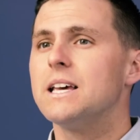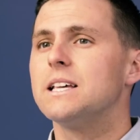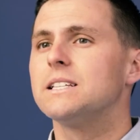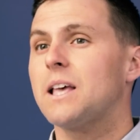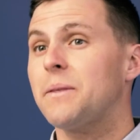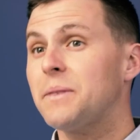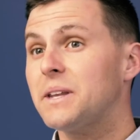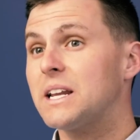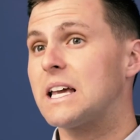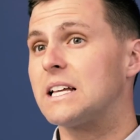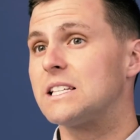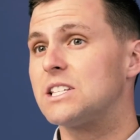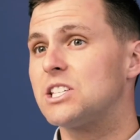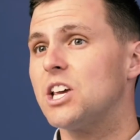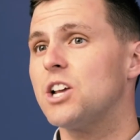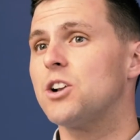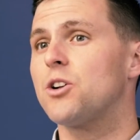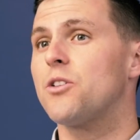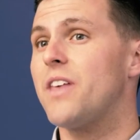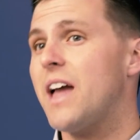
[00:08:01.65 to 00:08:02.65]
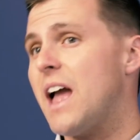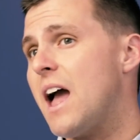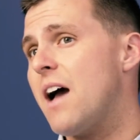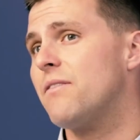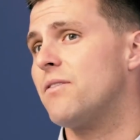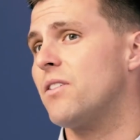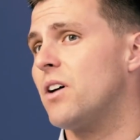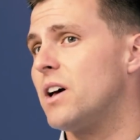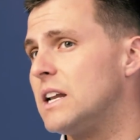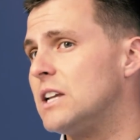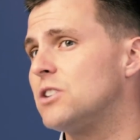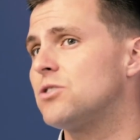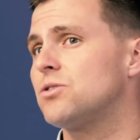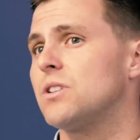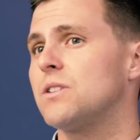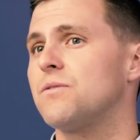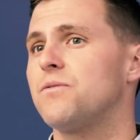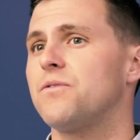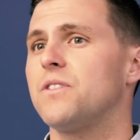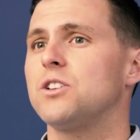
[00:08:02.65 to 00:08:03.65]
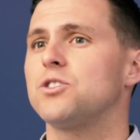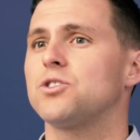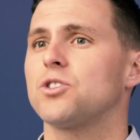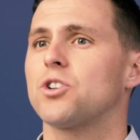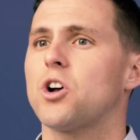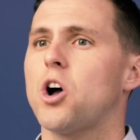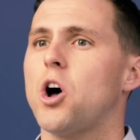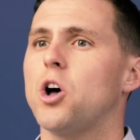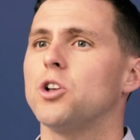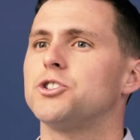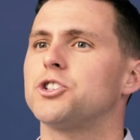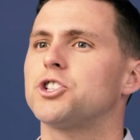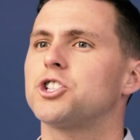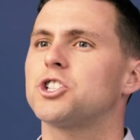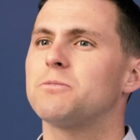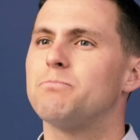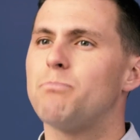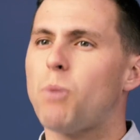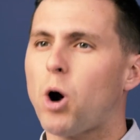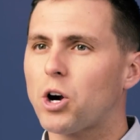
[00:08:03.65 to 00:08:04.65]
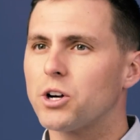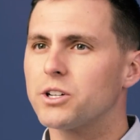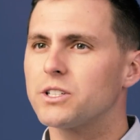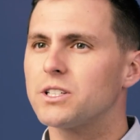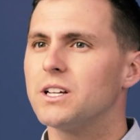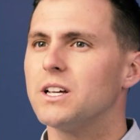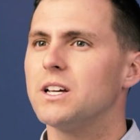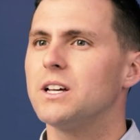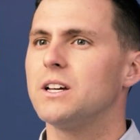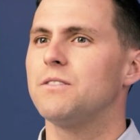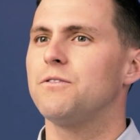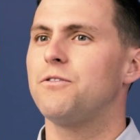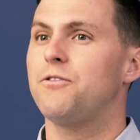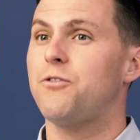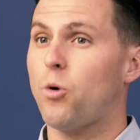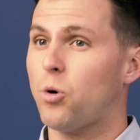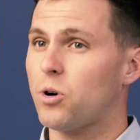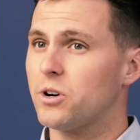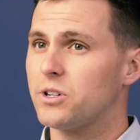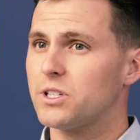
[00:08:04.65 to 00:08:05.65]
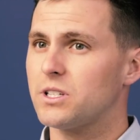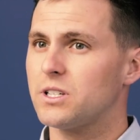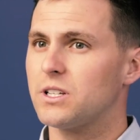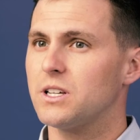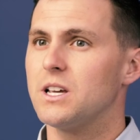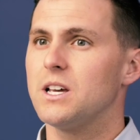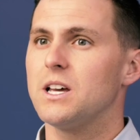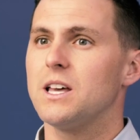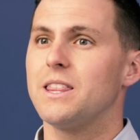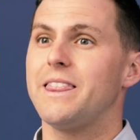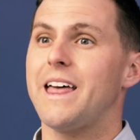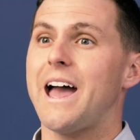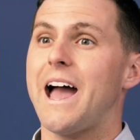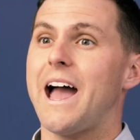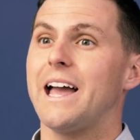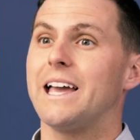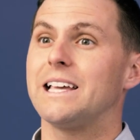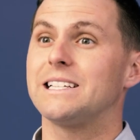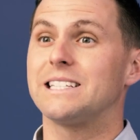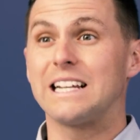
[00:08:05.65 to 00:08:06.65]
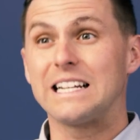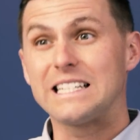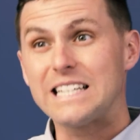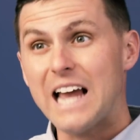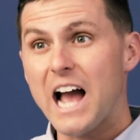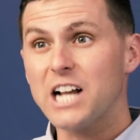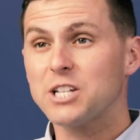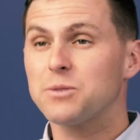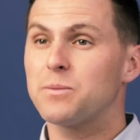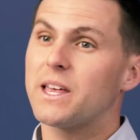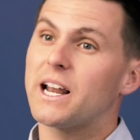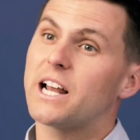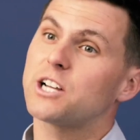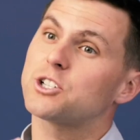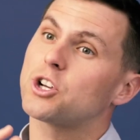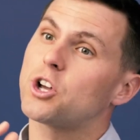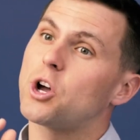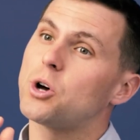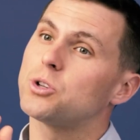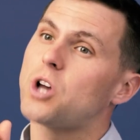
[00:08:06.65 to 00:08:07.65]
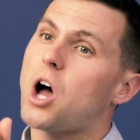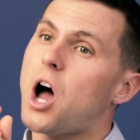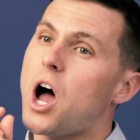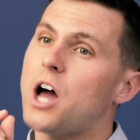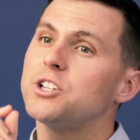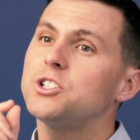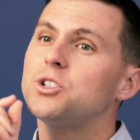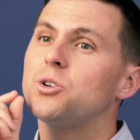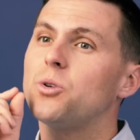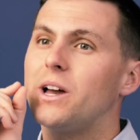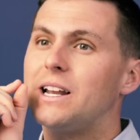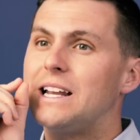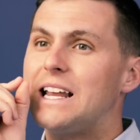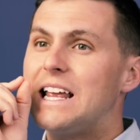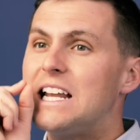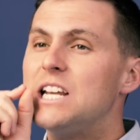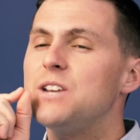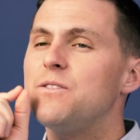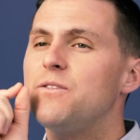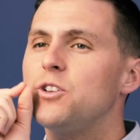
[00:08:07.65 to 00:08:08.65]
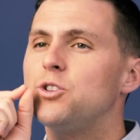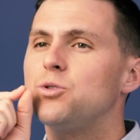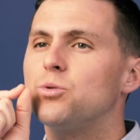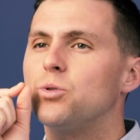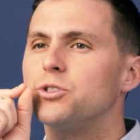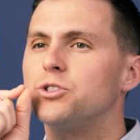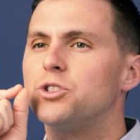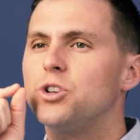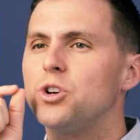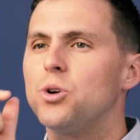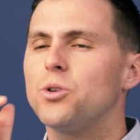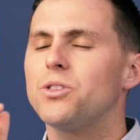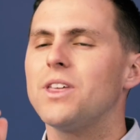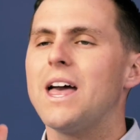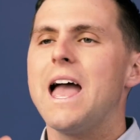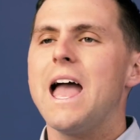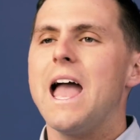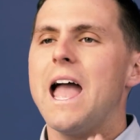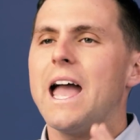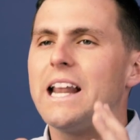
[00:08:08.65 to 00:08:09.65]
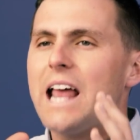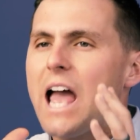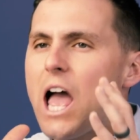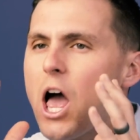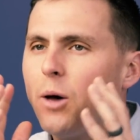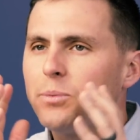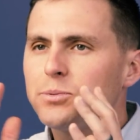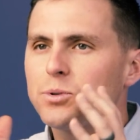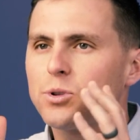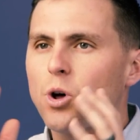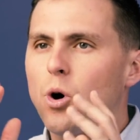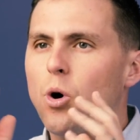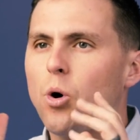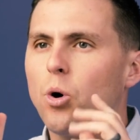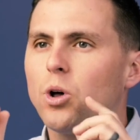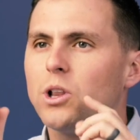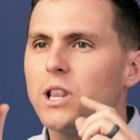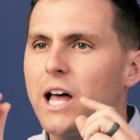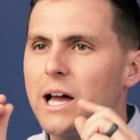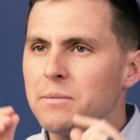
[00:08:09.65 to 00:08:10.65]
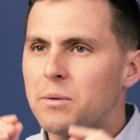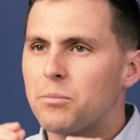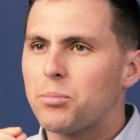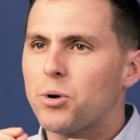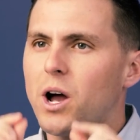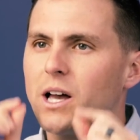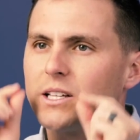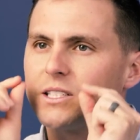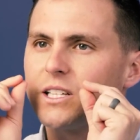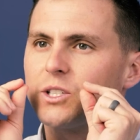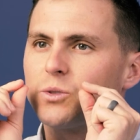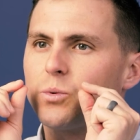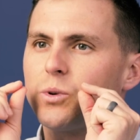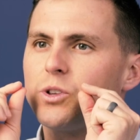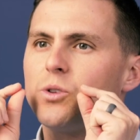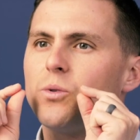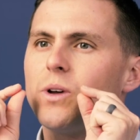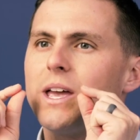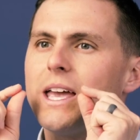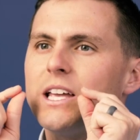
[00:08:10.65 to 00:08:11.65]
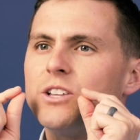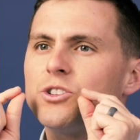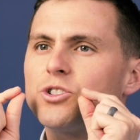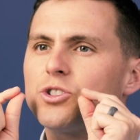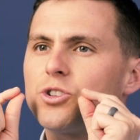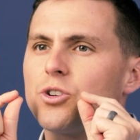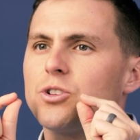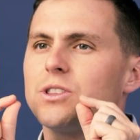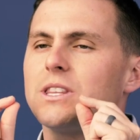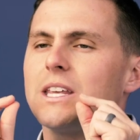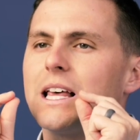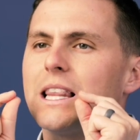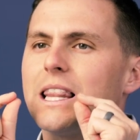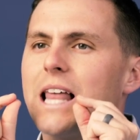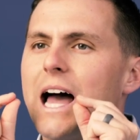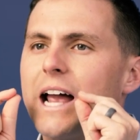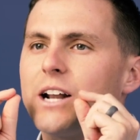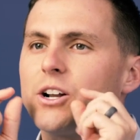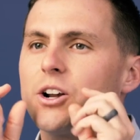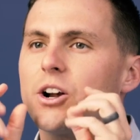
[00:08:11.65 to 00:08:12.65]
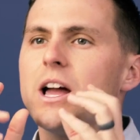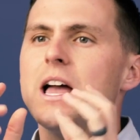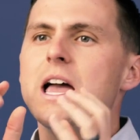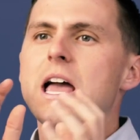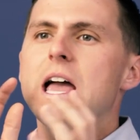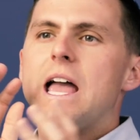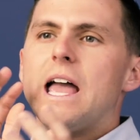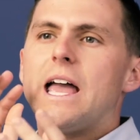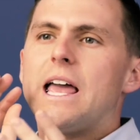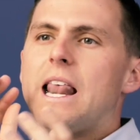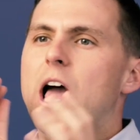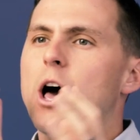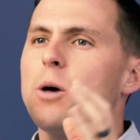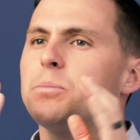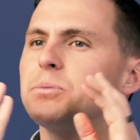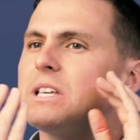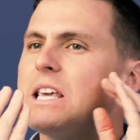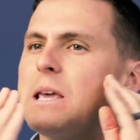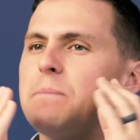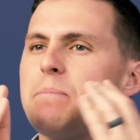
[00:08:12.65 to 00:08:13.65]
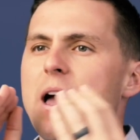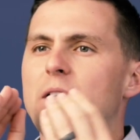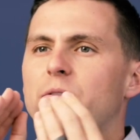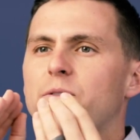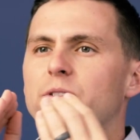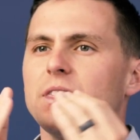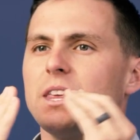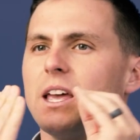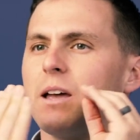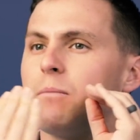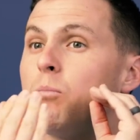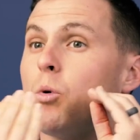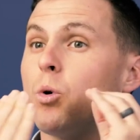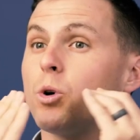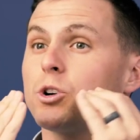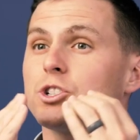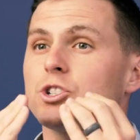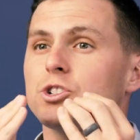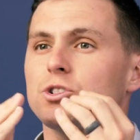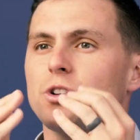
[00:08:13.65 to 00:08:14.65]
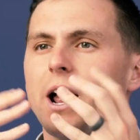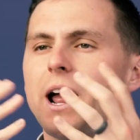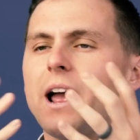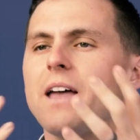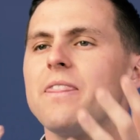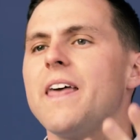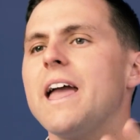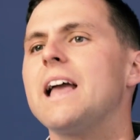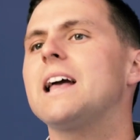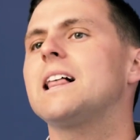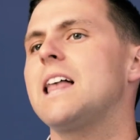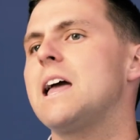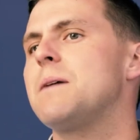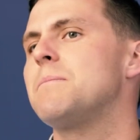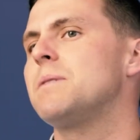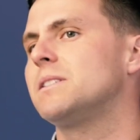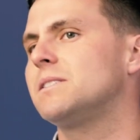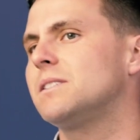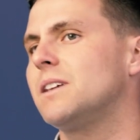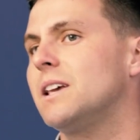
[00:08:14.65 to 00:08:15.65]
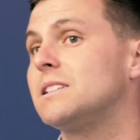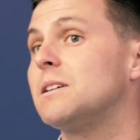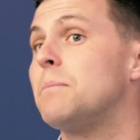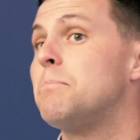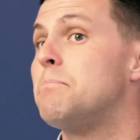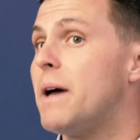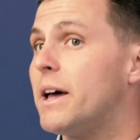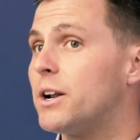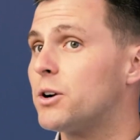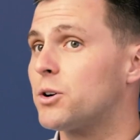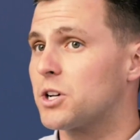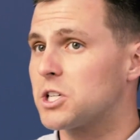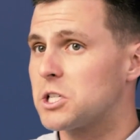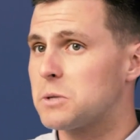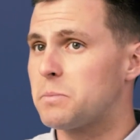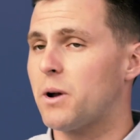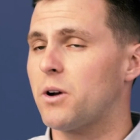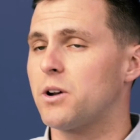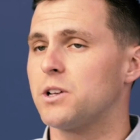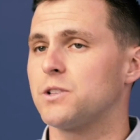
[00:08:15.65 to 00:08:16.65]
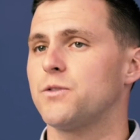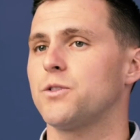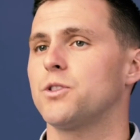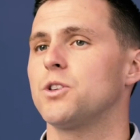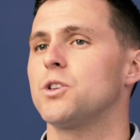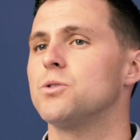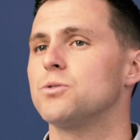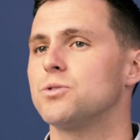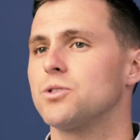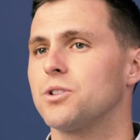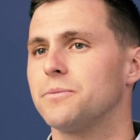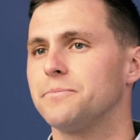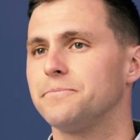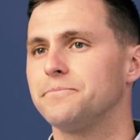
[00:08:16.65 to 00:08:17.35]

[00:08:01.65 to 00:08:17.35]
something to consider, they have an interesting feature called Smart Force that is an attachment that actually goes onto an individual tooth, and it helps with the whole alignment process. When you insert the aligner, it helps keep everything more straight, and they claim it's a better experience for the user.